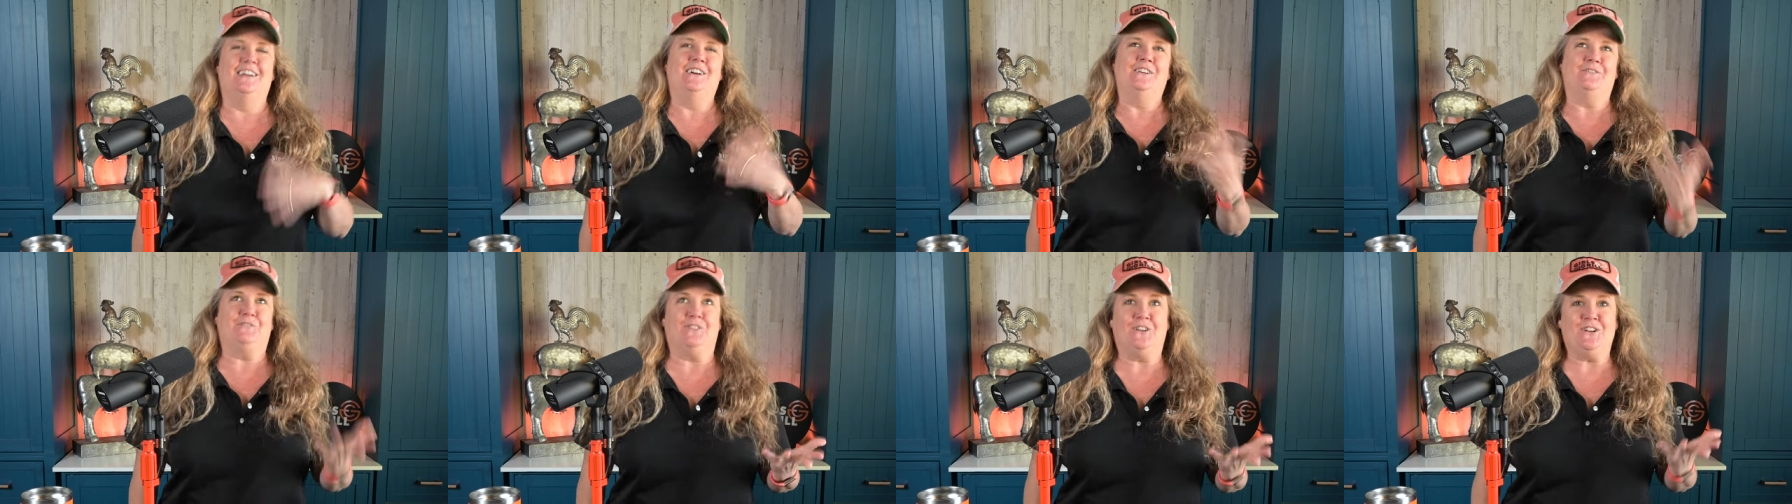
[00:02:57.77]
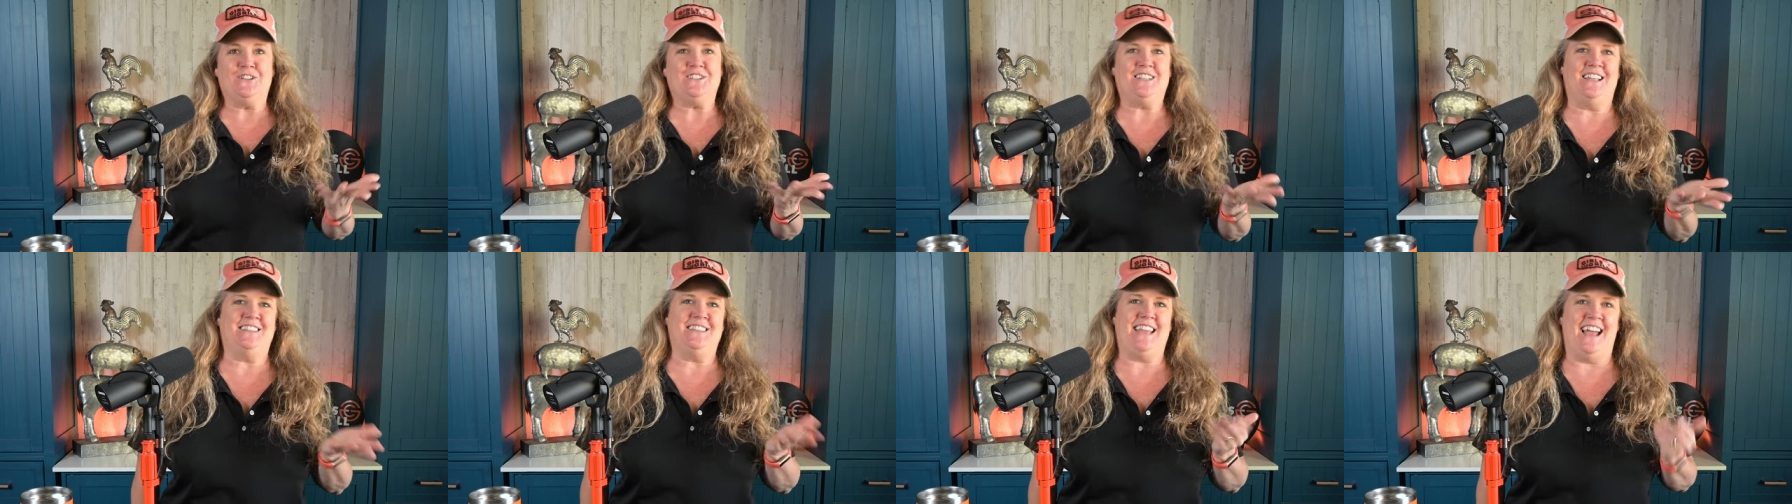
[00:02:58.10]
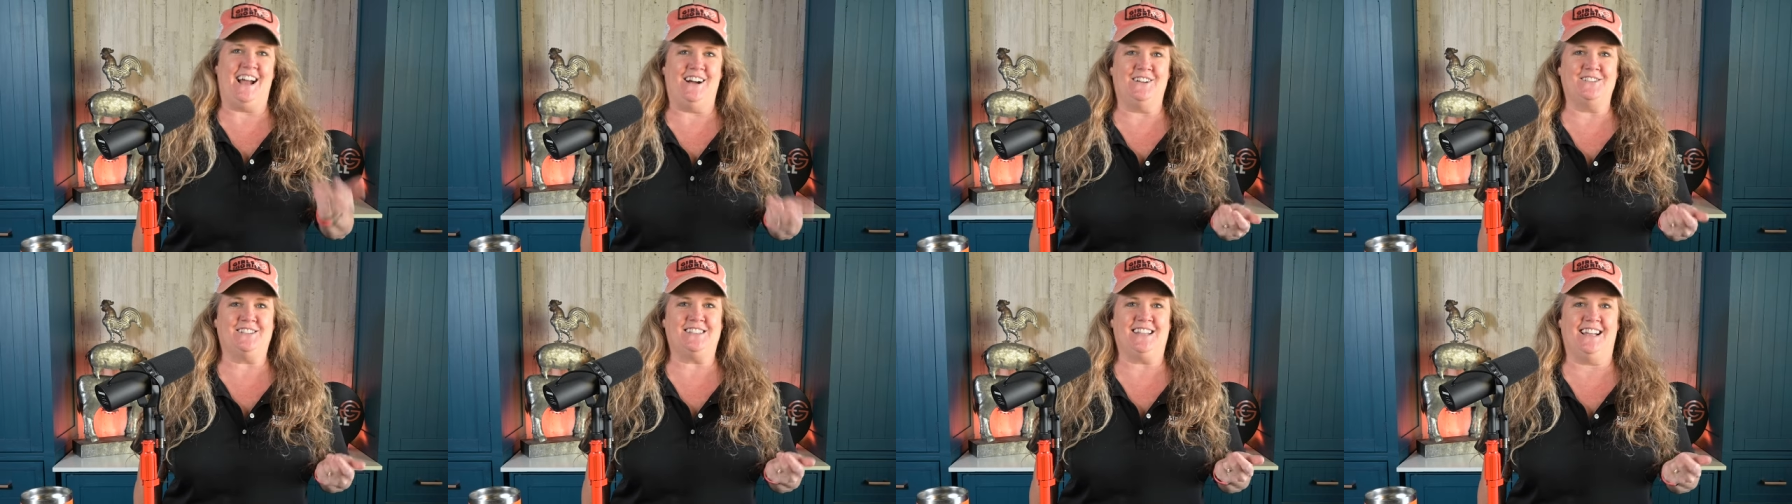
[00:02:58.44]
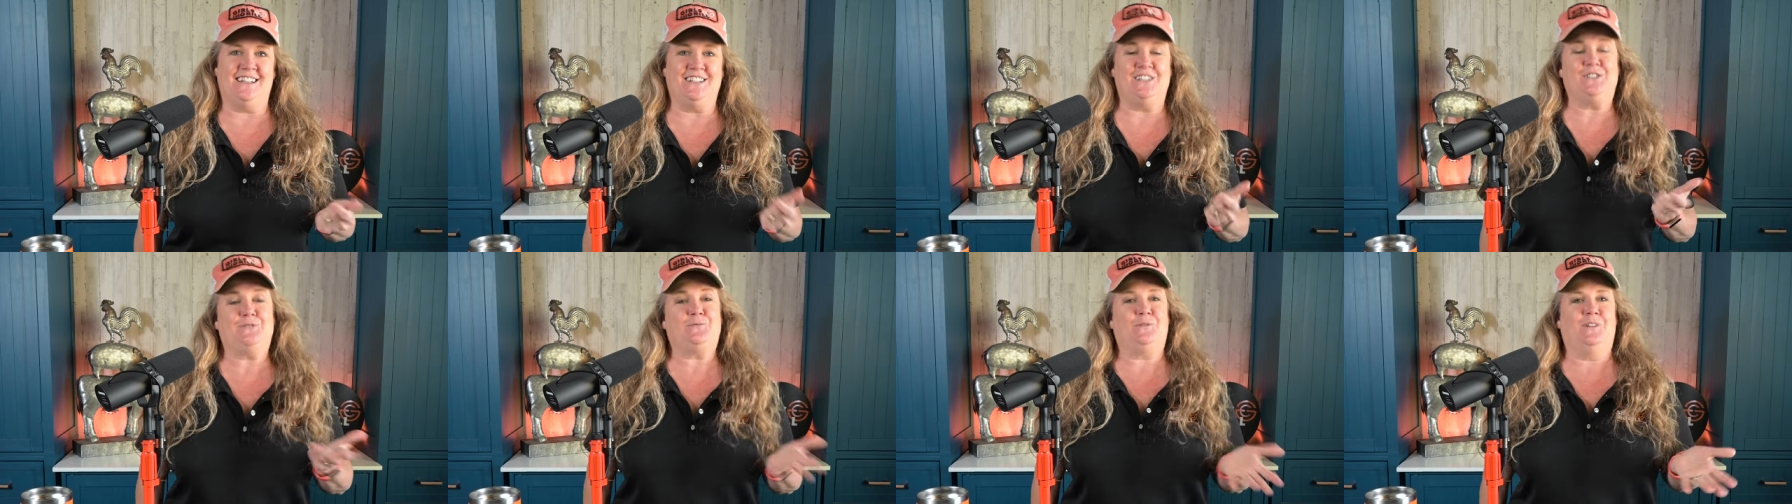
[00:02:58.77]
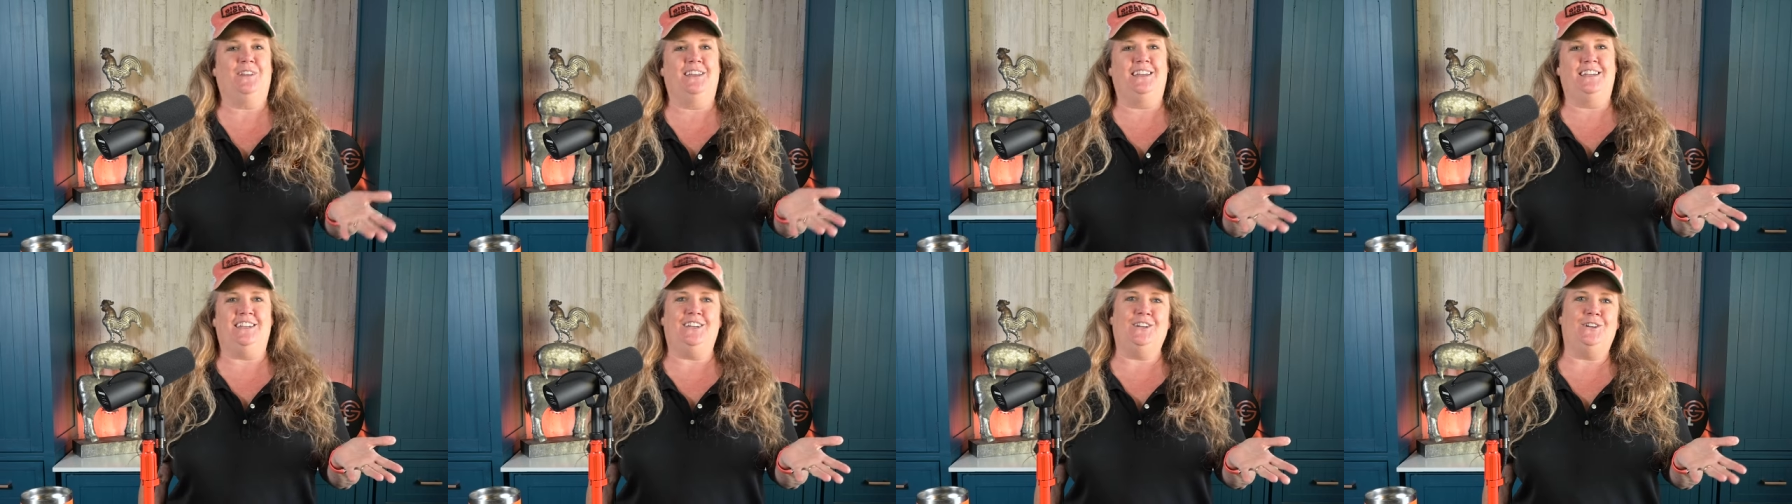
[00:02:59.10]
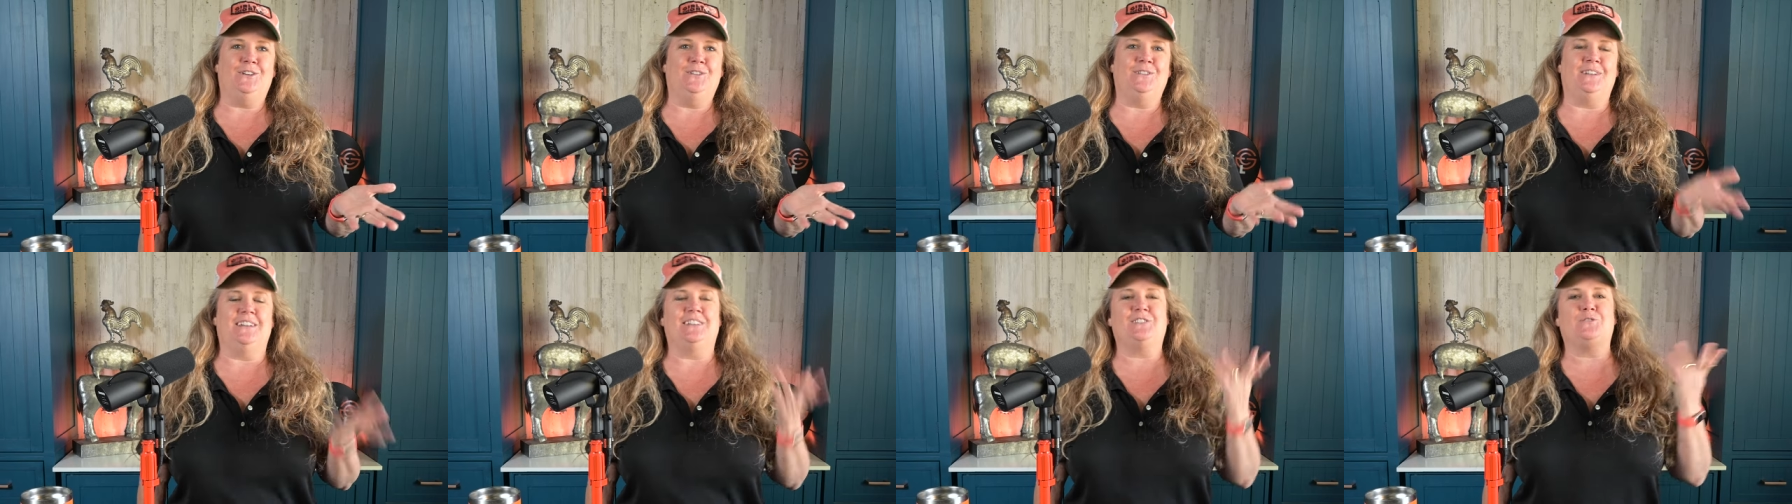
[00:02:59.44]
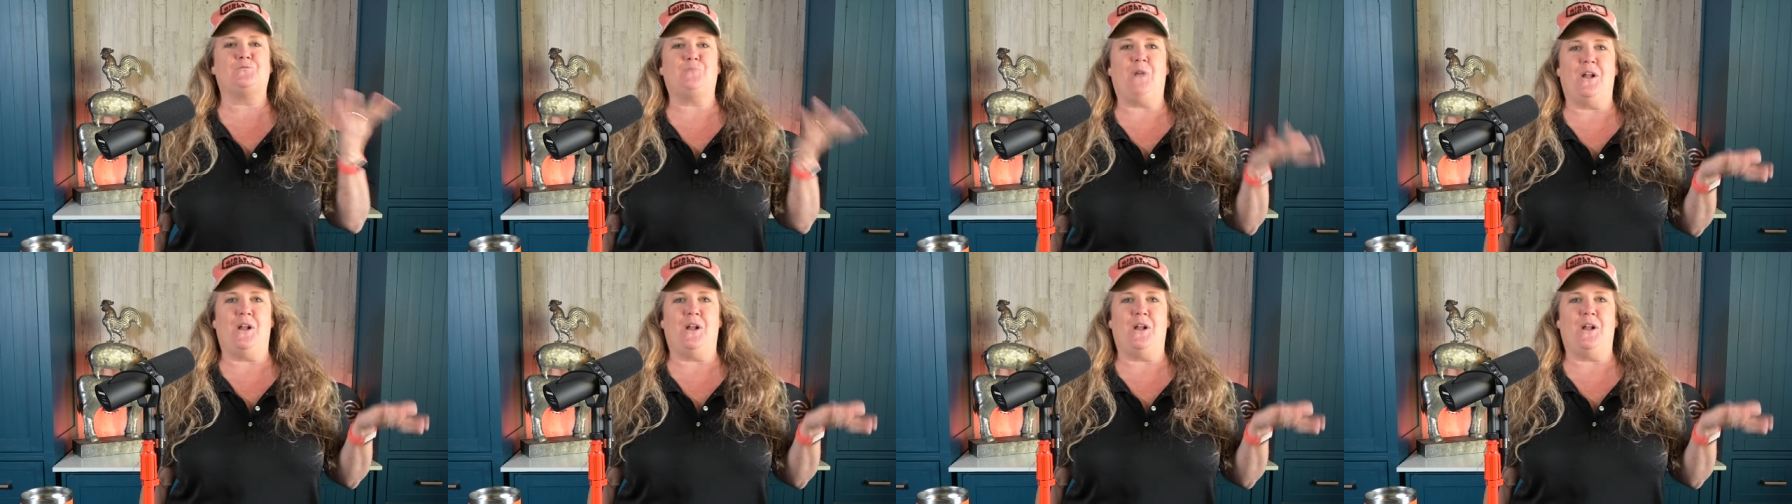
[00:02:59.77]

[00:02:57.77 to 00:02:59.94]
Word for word: First, on the outside, it's really cute, it's